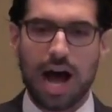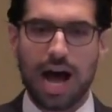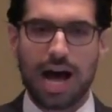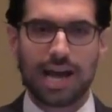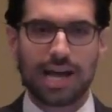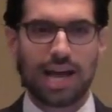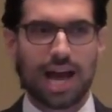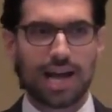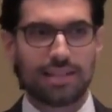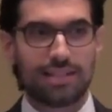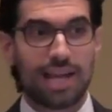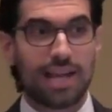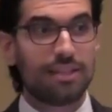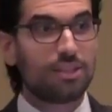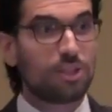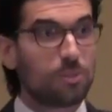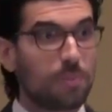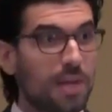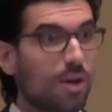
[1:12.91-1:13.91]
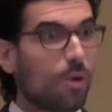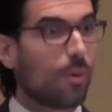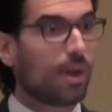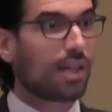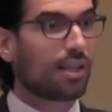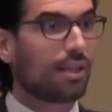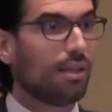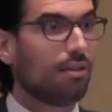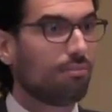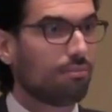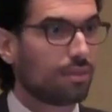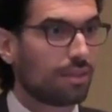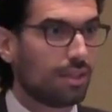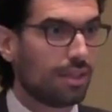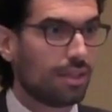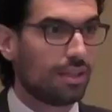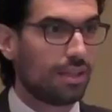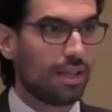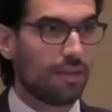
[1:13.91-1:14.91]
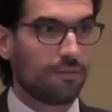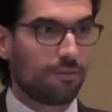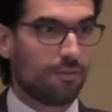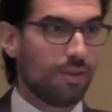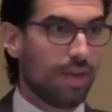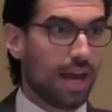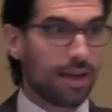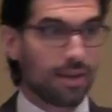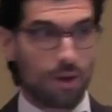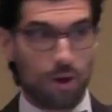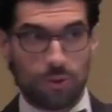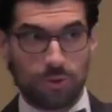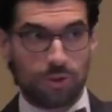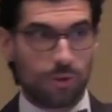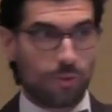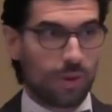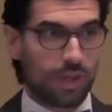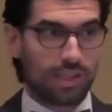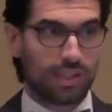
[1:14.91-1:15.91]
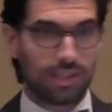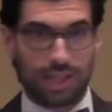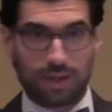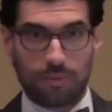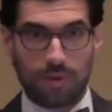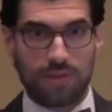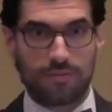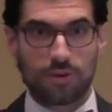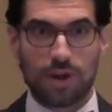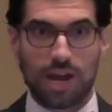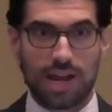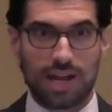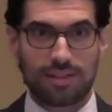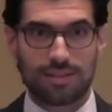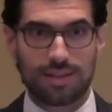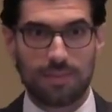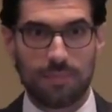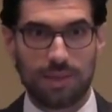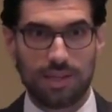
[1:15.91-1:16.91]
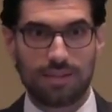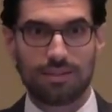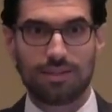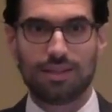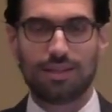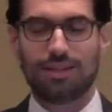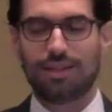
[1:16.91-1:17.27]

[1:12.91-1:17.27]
I tend to speak quickly. If I go too quickly, like wave your hands at me.